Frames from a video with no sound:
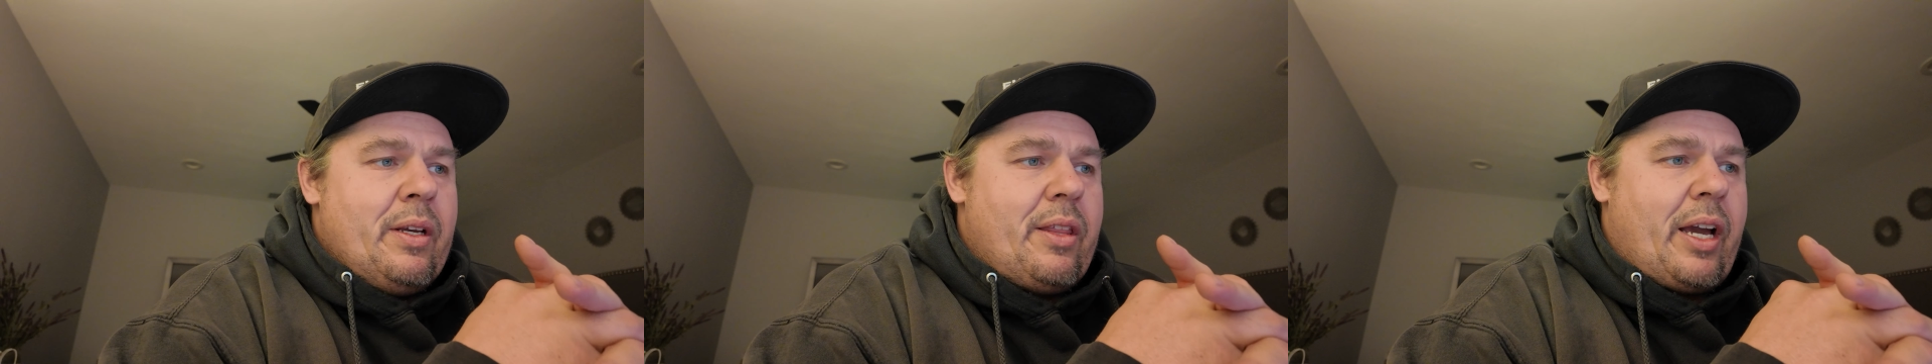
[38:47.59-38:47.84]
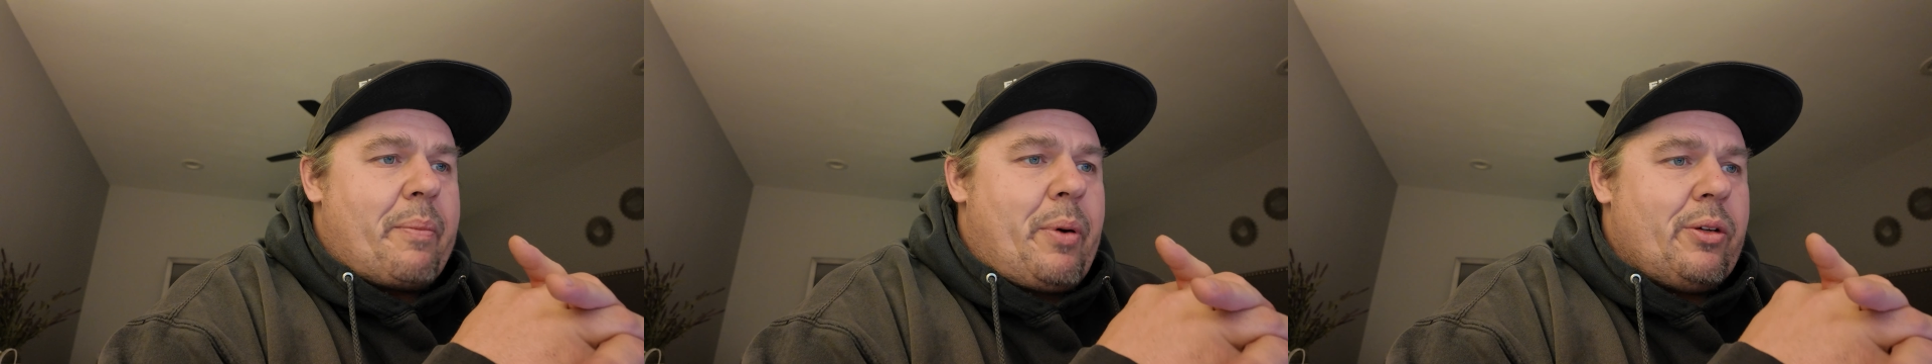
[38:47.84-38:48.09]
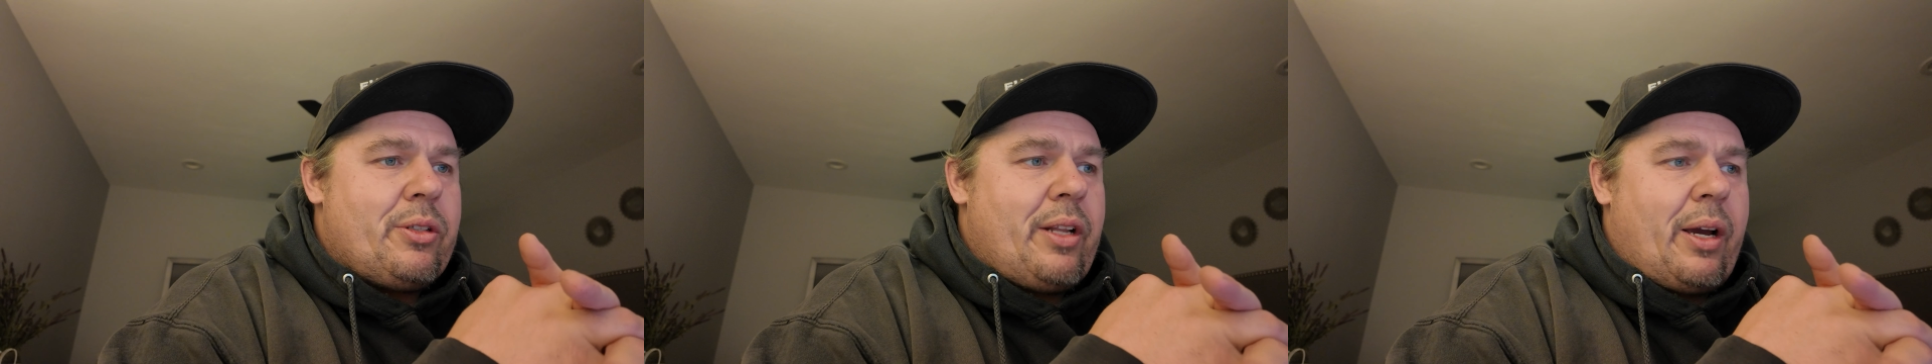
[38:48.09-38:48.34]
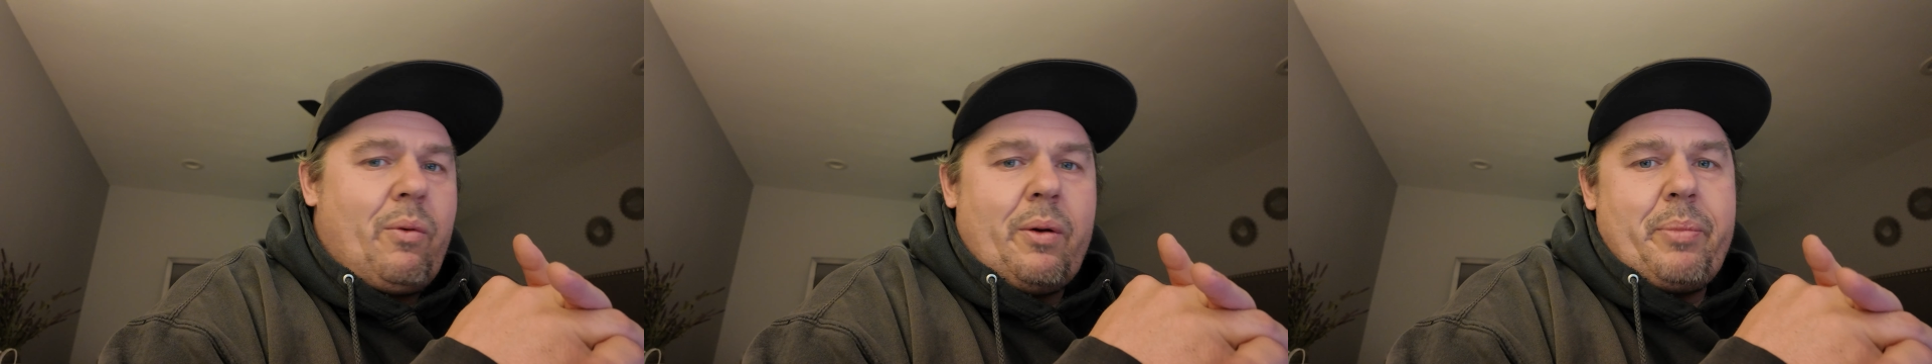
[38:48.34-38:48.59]
think I posted
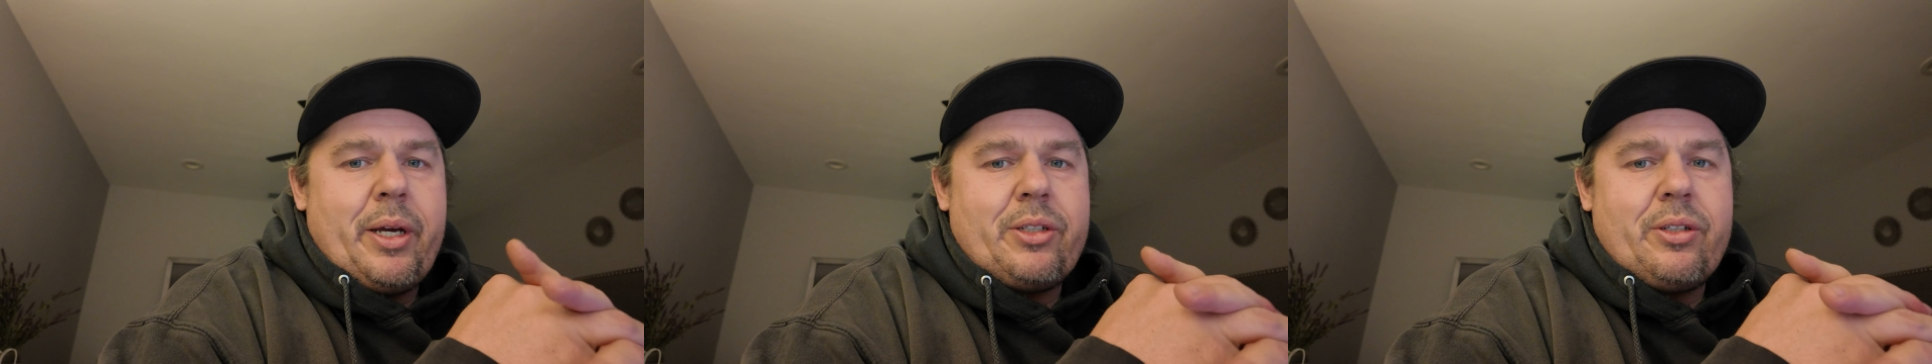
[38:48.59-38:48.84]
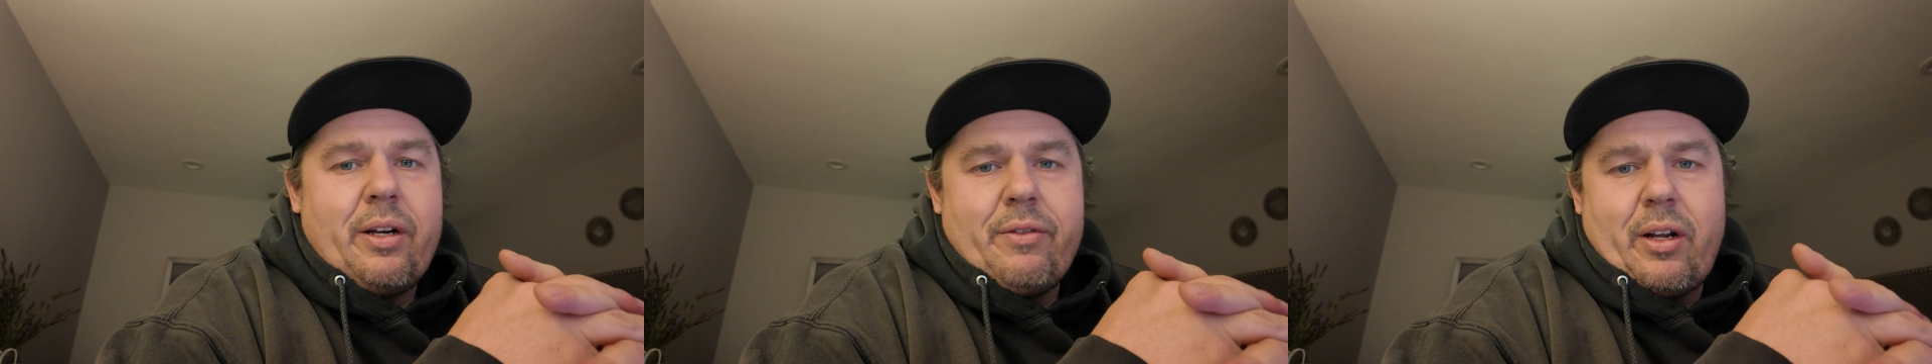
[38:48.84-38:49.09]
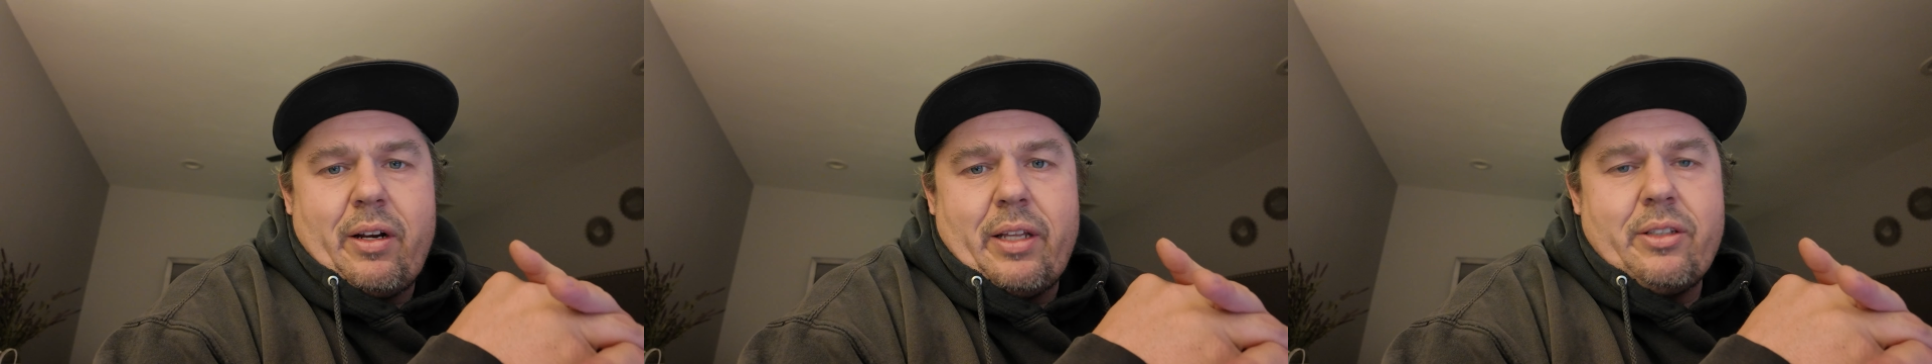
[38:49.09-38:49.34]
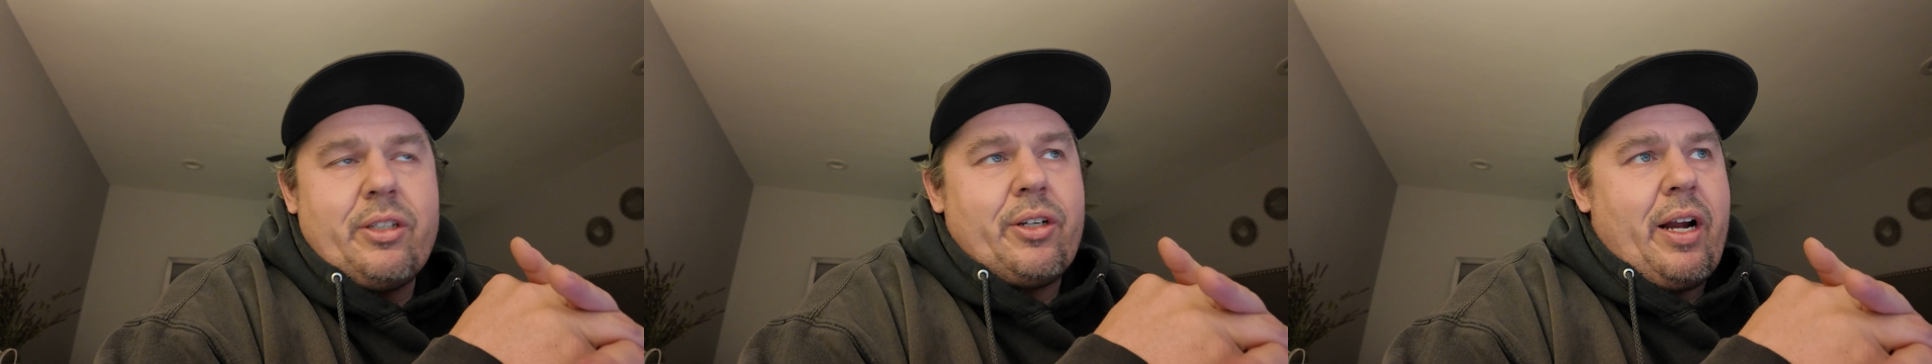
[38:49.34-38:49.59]
like one picture of it on
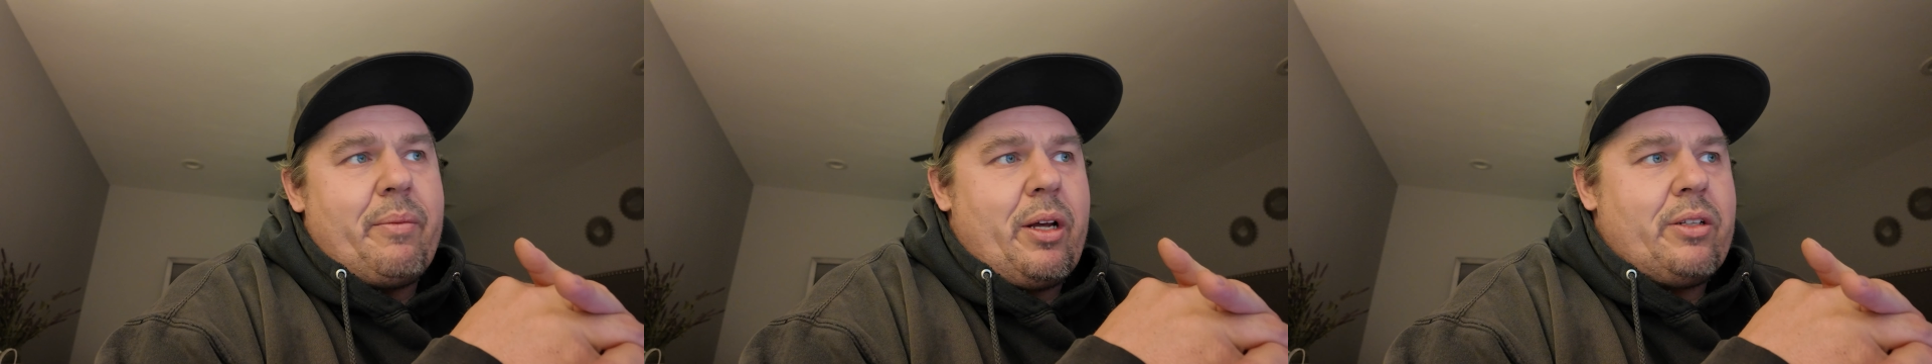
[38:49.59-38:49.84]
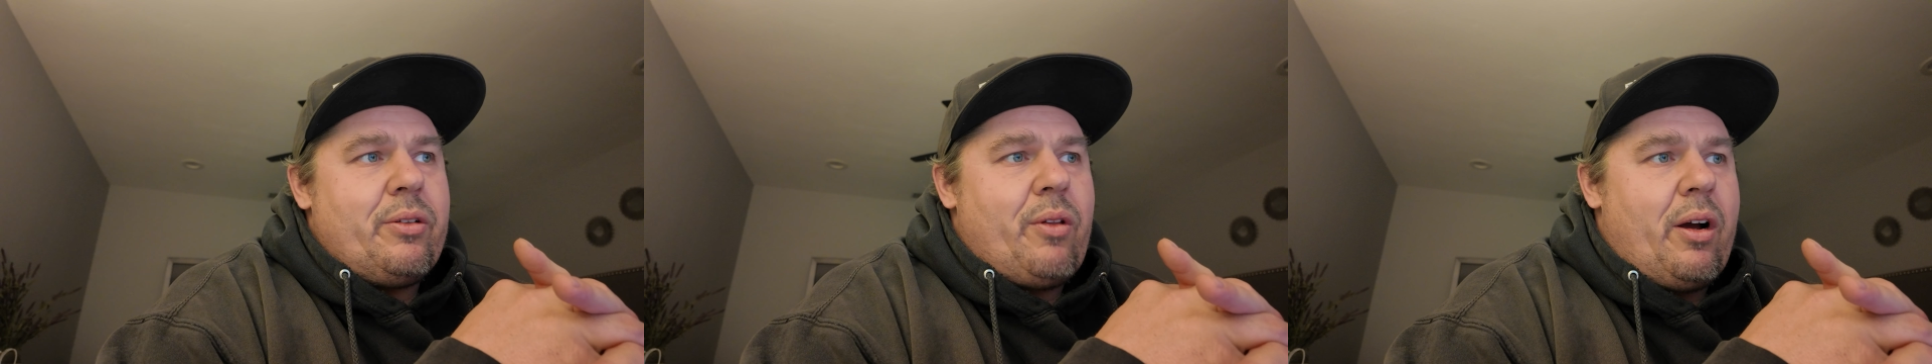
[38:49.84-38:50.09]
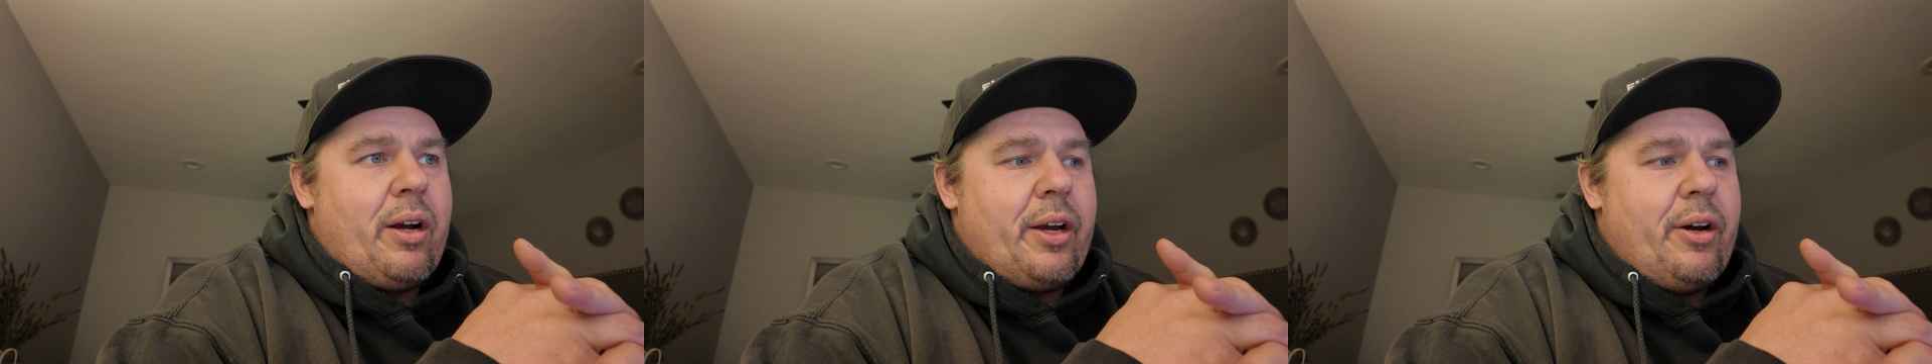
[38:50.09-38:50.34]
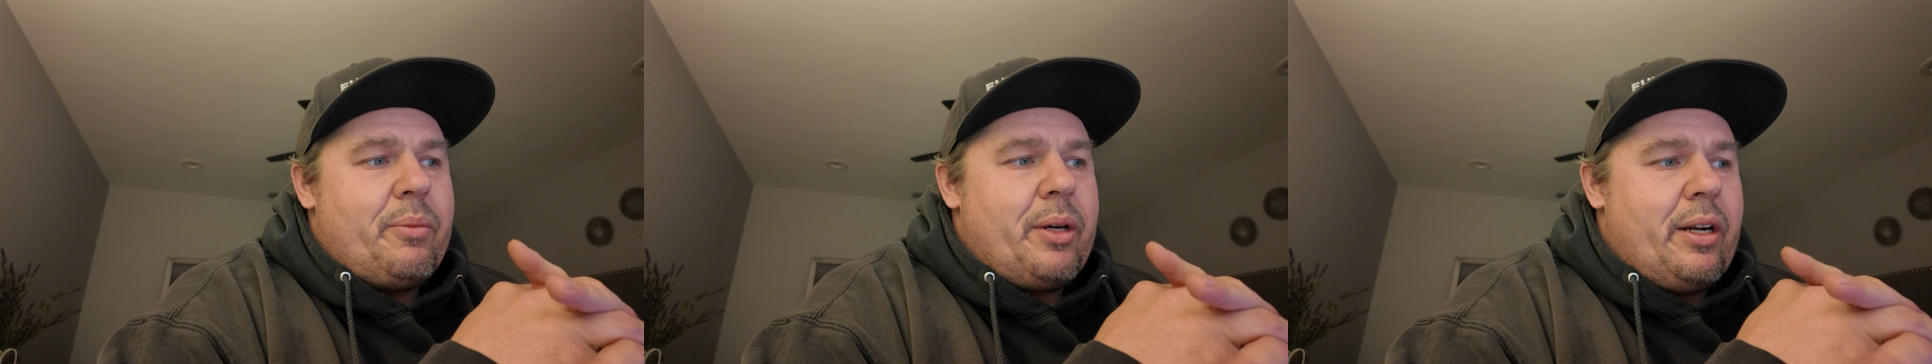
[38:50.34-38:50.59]
Instagram not too long
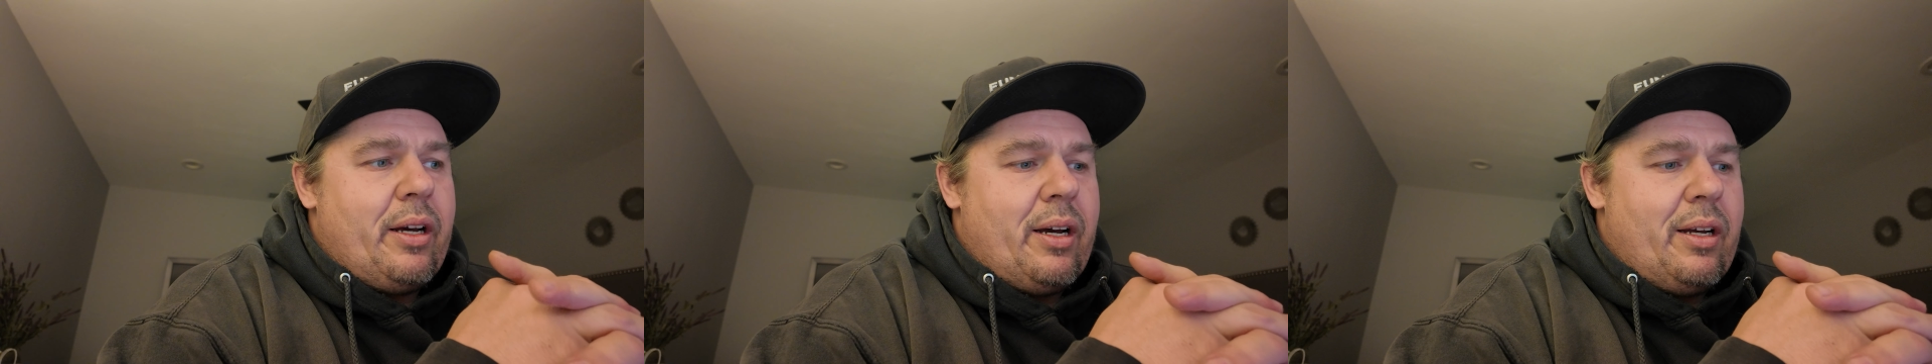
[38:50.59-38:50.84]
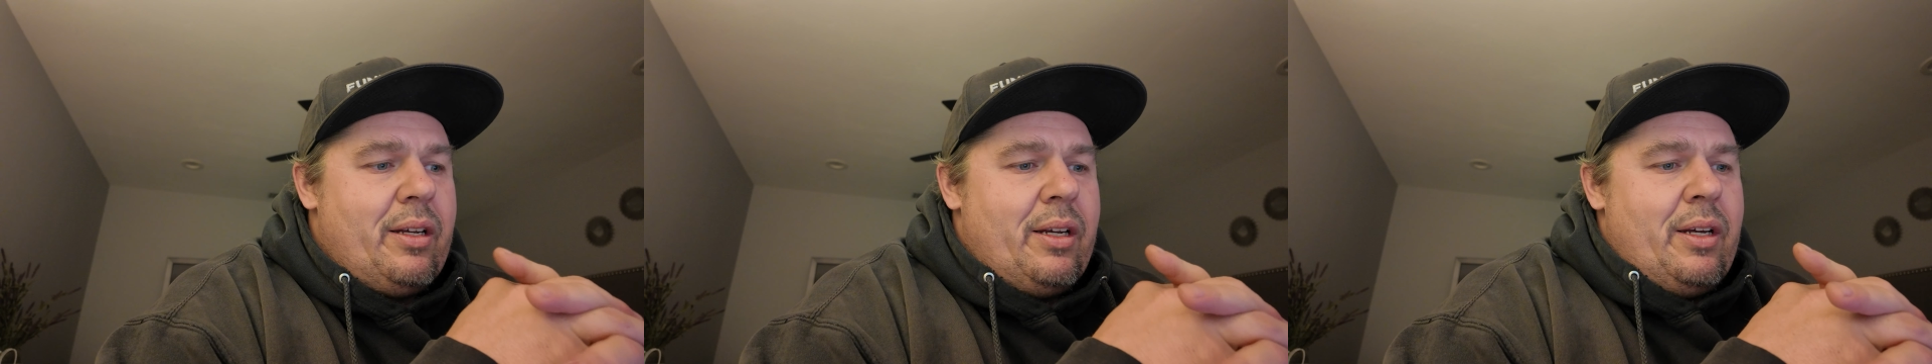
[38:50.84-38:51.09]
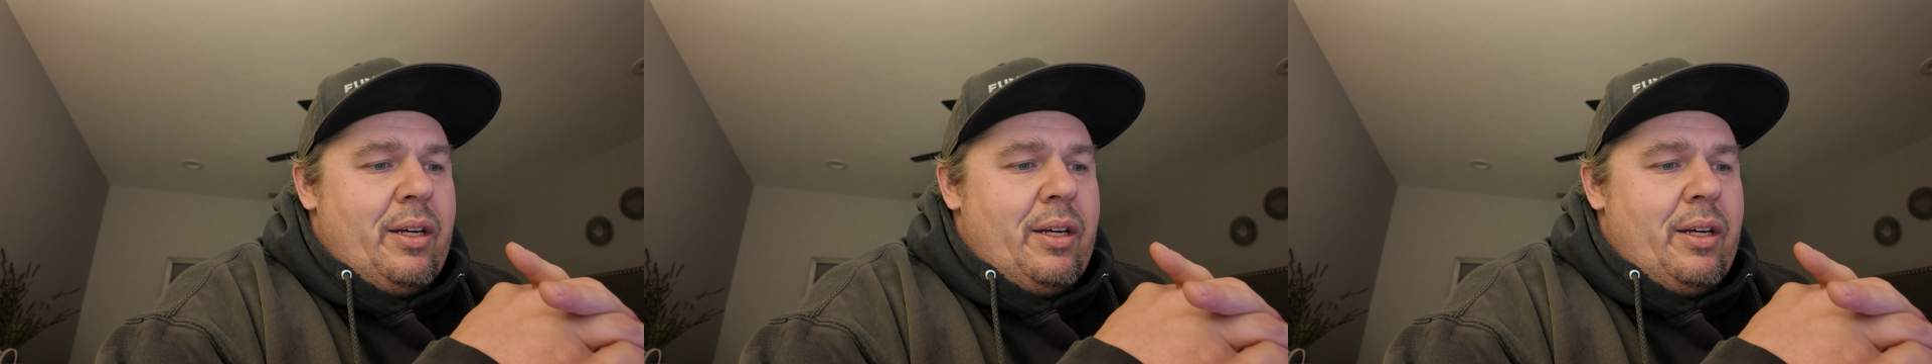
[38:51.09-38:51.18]
ago, but